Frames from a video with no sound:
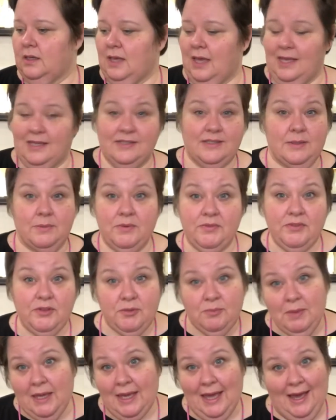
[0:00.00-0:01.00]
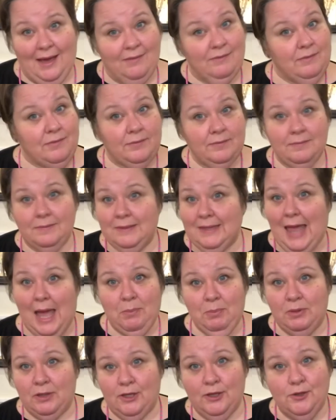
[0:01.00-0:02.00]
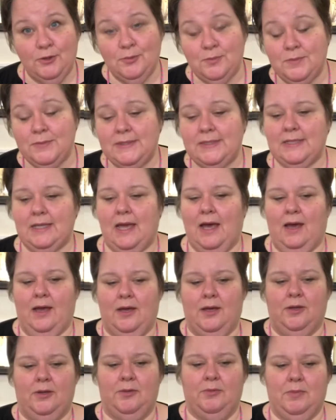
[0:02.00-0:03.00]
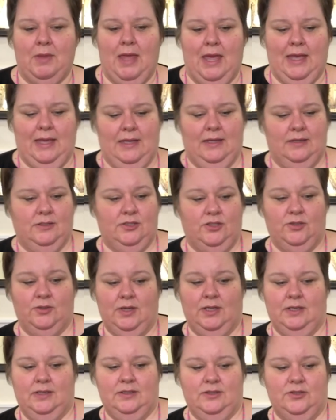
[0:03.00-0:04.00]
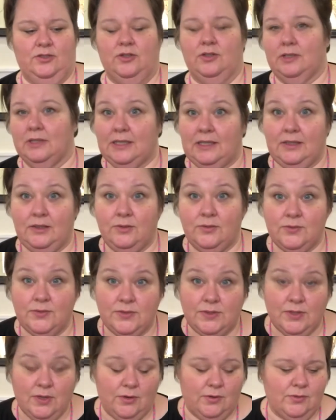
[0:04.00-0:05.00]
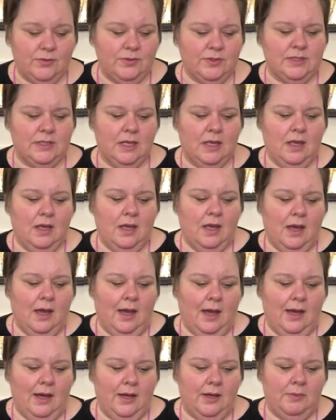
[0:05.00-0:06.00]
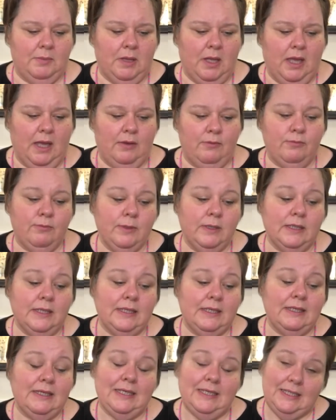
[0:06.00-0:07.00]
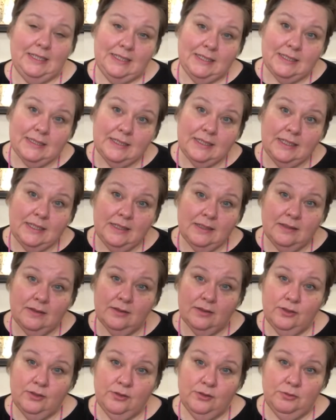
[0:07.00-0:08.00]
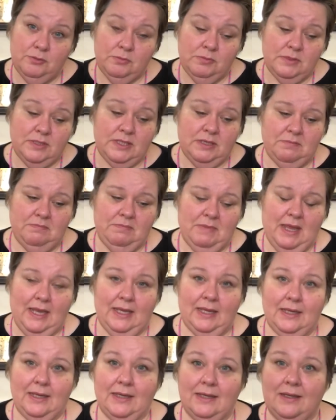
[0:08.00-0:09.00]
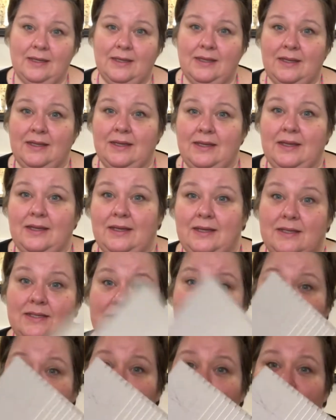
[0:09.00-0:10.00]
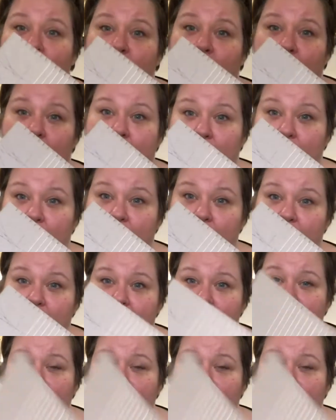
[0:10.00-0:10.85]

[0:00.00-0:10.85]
And some of you may have lap looms, and you can certainly use those. A really easy loom to make is a cardboard loom.